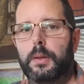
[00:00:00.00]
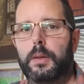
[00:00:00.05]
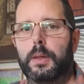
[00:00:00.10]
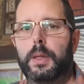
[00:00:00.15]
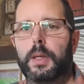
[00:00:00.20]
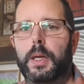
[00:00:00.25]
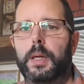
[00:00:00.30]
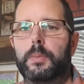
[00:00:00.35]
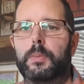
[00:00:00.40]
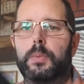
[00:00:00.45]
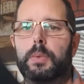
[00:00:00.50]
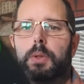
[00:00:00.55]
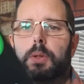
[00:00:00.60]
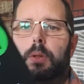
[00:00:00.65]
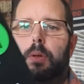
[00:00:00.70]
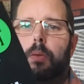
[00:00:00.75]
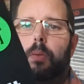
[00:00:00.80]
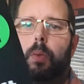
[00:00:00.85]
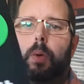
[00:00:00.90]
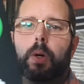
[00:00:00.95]
games
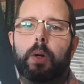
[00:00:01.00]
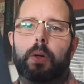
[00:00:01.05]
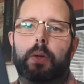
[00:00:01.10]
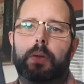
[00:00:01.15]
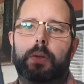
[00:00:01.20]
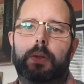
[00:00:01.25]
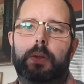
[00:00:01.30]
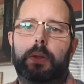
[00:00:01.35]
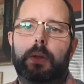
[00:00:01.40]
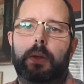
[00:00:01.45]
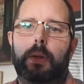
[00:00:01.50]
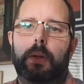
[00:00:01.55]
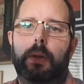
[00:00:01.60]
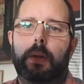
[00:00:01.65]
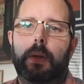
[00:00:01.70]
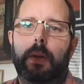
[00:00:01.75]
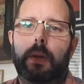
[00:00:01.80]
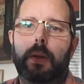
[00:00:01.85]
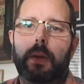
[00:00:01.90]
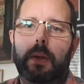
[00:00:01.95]
that weren't.
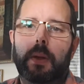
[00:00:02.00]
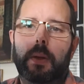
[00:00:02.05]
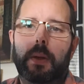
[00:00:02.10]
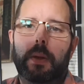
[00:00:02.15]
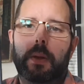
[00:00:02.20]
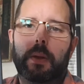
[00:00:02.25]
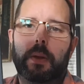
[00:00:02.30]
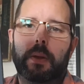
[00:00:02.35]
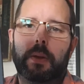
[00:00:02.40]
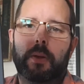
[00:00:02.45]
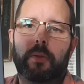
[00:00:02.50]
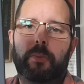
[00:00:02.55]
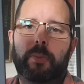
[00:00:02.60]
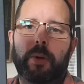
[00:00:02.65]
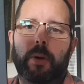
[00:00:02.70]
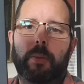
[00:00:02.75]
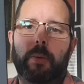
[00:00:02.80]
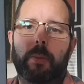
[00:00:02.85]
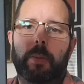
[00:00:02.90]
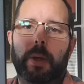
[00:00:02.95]
You've
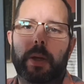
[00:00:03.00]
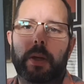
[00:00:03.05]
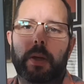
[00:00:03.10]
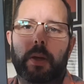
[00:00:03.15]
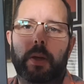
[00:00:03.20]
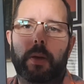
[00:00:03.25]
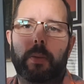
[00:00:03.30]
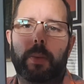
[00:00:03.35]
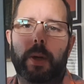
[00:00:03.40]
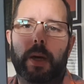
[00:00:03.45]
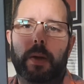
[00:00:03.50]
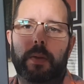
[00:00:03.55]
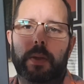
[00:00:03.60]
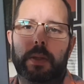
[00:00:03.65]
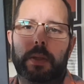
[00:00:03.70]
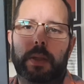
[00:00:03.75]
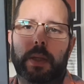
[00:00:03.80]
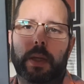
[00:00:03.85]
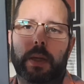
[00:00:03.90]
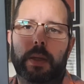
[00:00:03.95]
probably heard about this
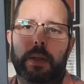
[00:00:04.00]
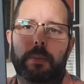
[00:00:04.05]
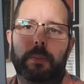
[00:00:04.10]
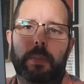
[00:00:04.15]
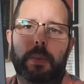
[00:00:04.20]
book.